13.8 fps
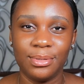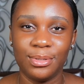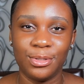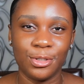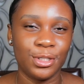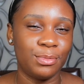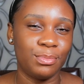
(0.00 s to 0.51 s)

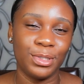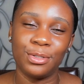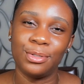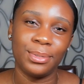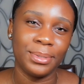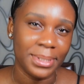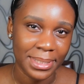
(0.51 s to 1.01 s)
just
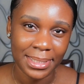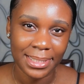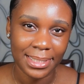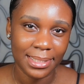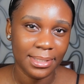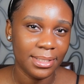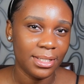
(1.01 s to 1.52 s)

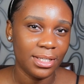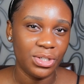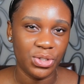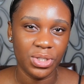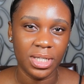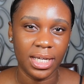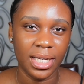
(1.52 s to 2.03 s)
because.
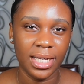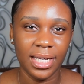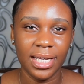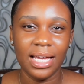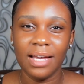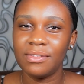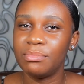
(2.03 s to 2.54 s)
You
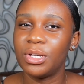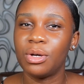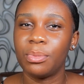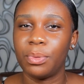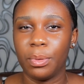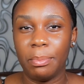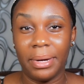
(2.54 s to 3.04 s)
have to make
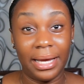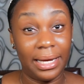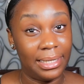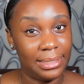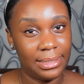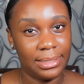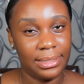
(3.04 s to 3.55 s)
up your
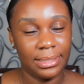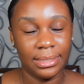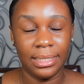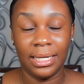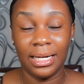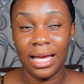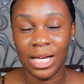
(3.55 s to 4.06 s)
mind.
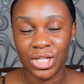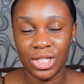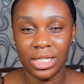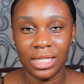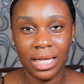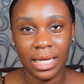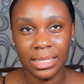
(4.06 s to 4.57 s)
And
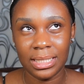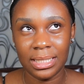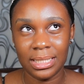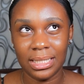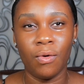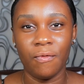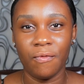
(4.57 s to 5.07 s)
actually, that
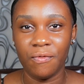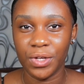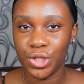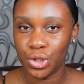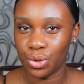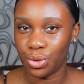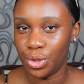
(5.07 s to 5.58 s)

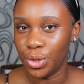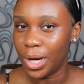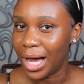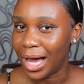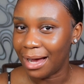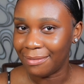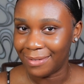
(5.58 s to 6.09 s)
conviction you
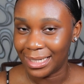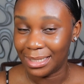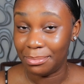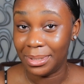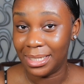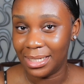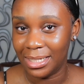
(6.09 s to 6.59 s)
have at the
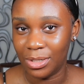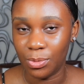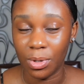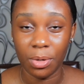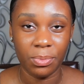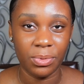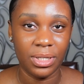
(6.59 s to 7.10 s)
beginning will
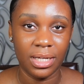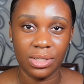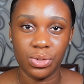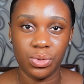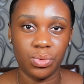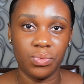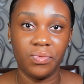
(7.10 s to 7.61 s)
help you
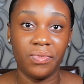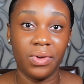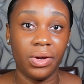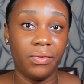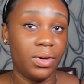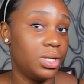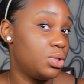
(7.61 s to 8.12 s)
get through
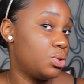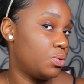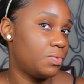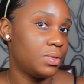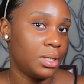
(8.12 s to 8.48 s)
very, very tough